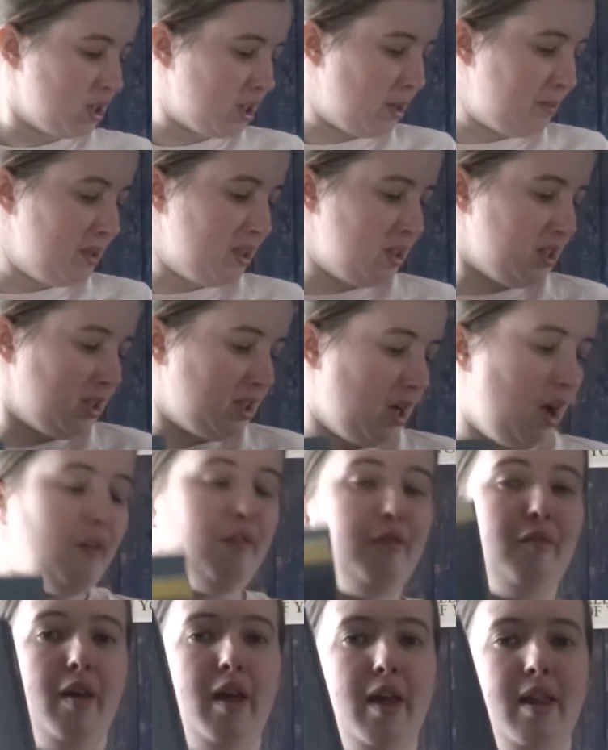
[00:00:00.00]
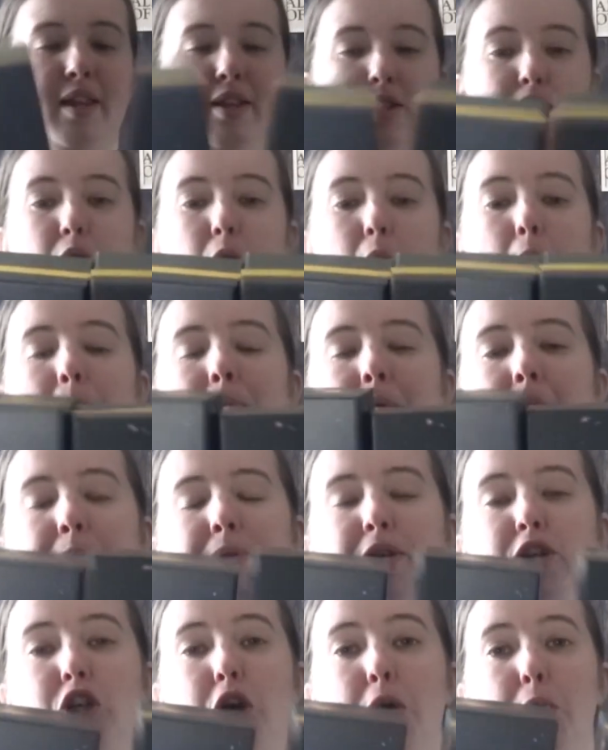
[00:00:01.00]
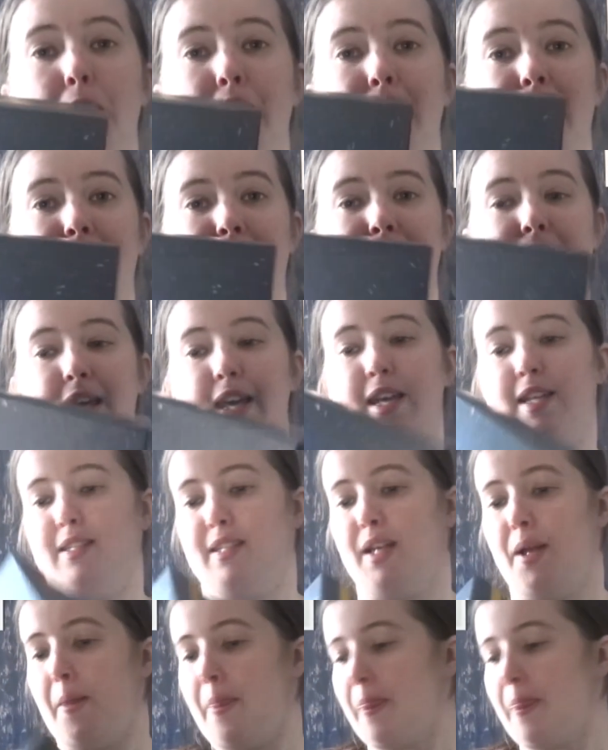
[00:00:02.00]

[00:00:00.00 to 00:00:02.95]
Some of this stuff in this haul might be shown in these.